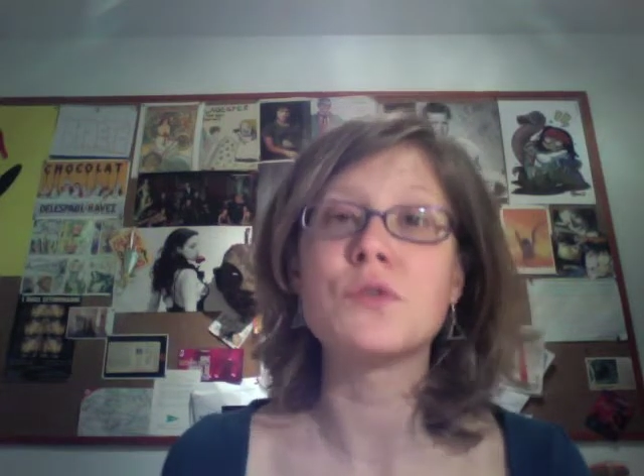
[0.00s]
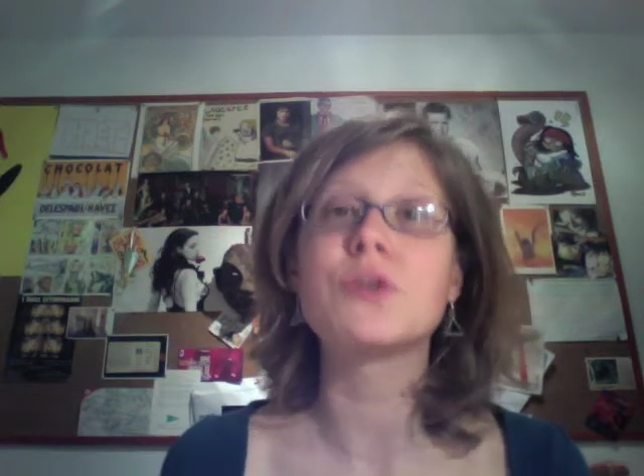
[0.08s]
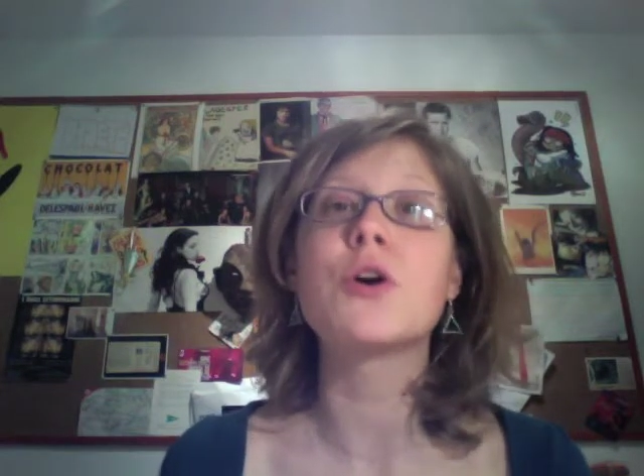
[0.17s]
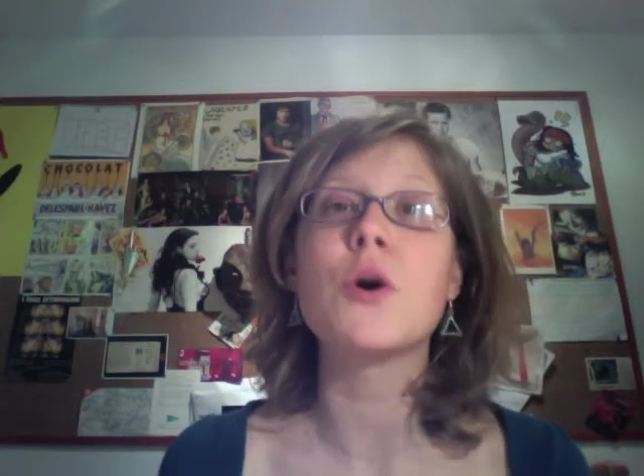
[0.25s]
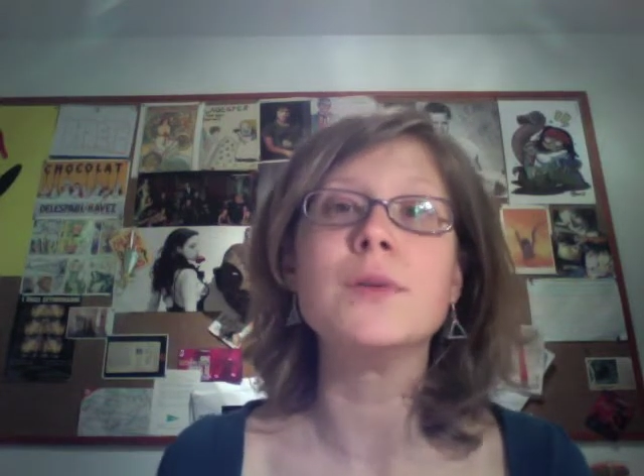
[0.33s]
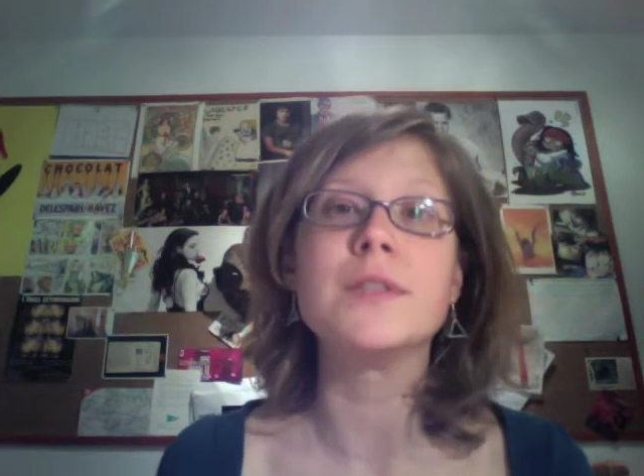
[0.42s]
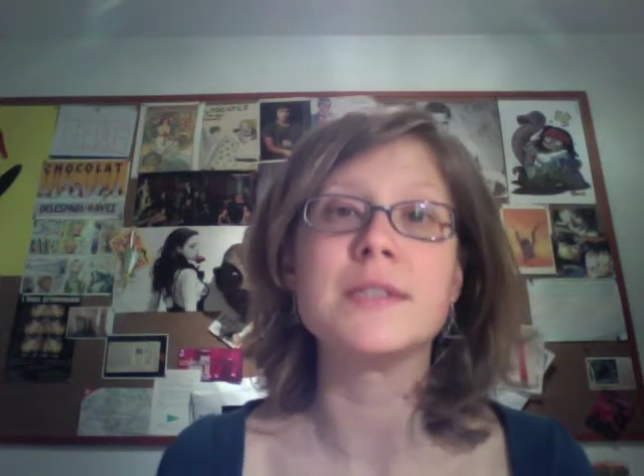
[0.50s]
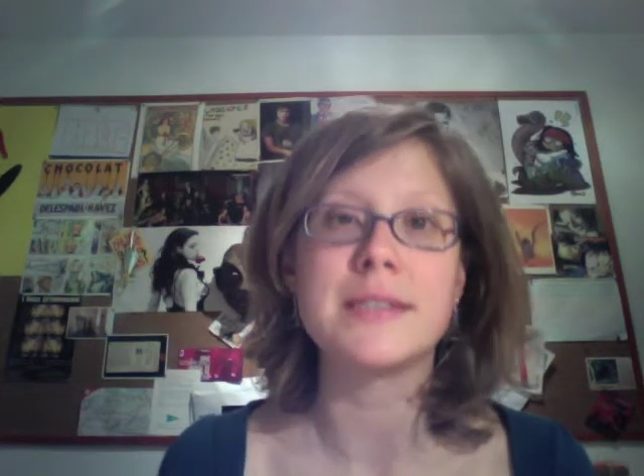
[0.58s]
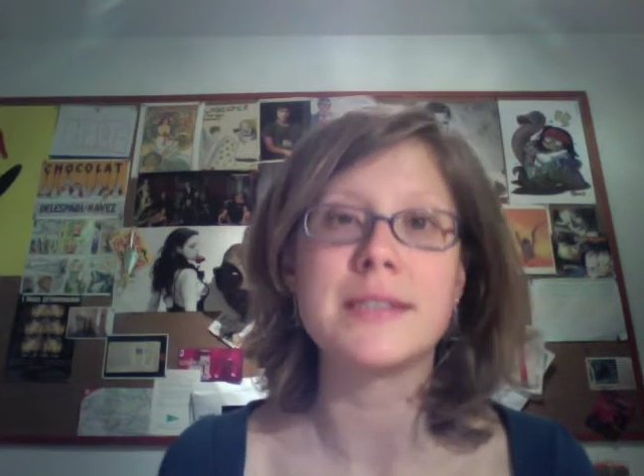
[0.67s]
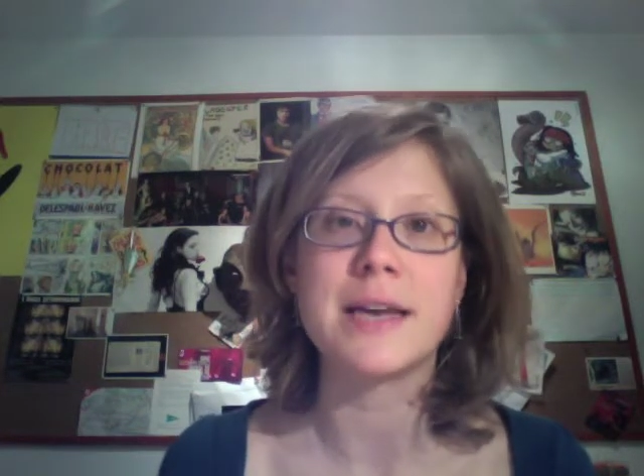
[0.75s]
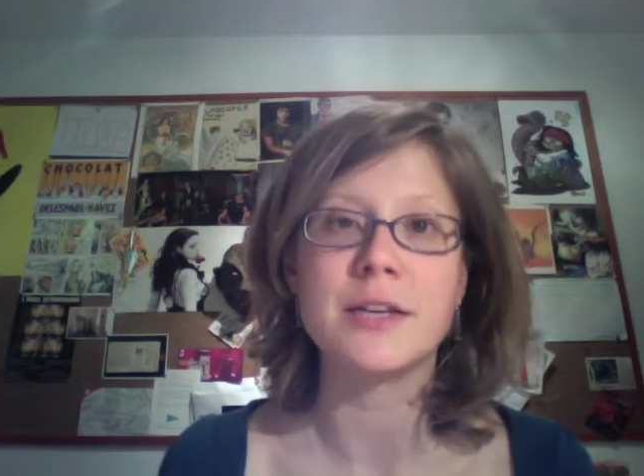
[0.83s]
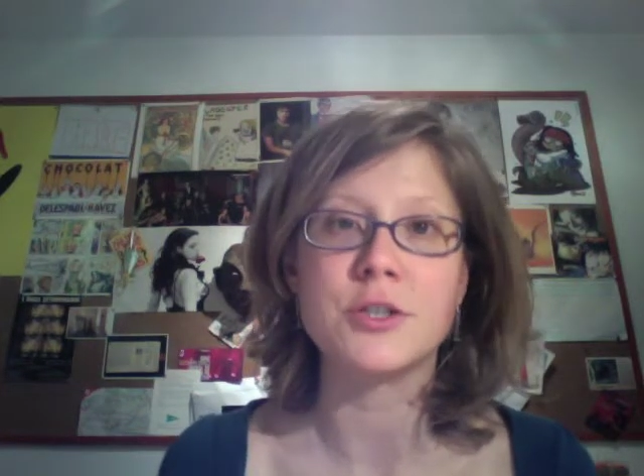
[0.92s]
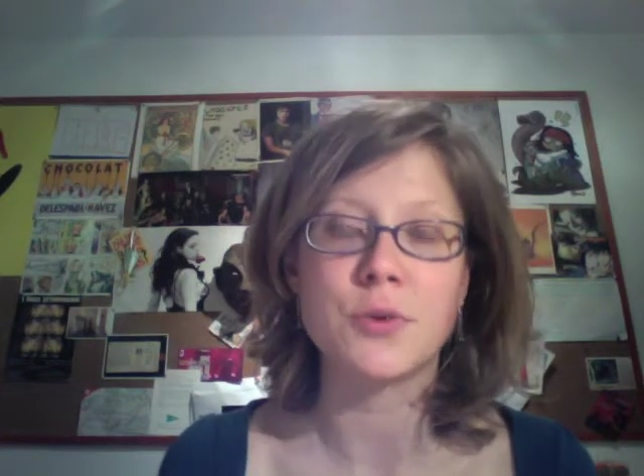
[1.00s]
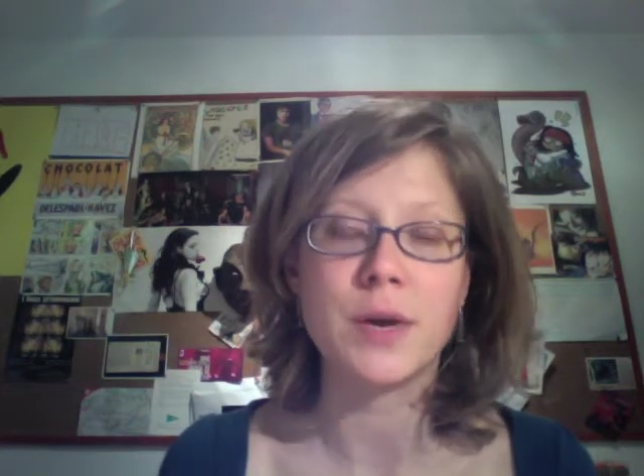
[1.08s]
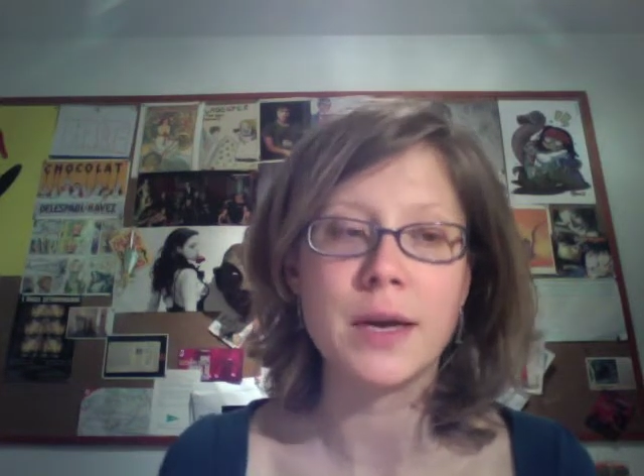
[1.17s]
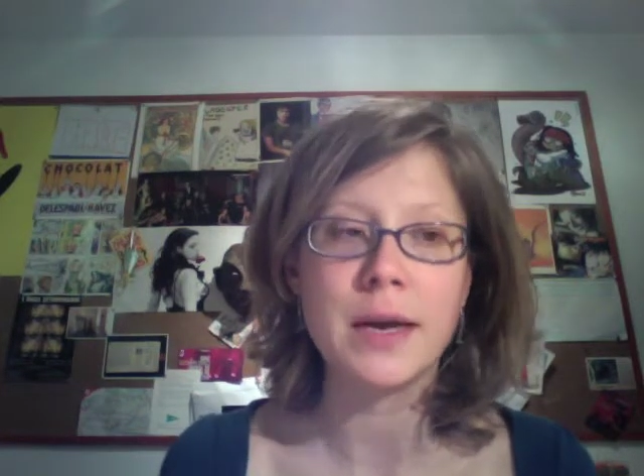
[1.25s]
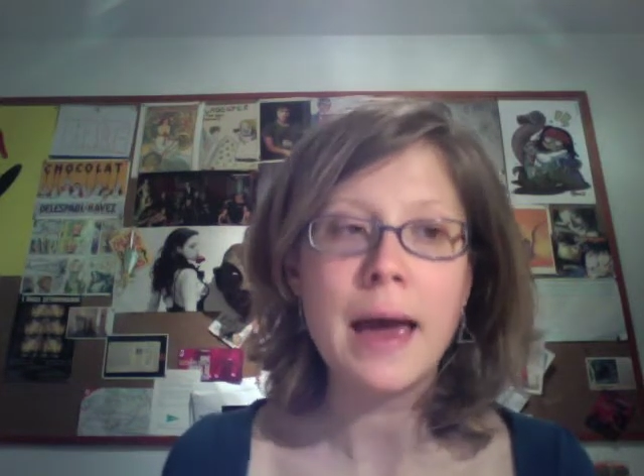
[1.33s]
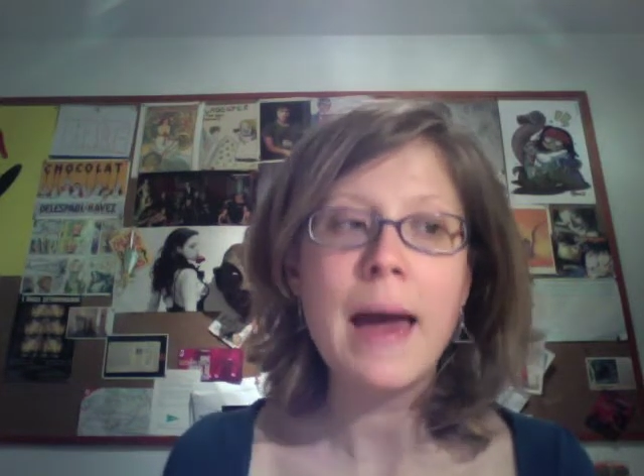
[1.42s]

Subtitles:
the Golden Century,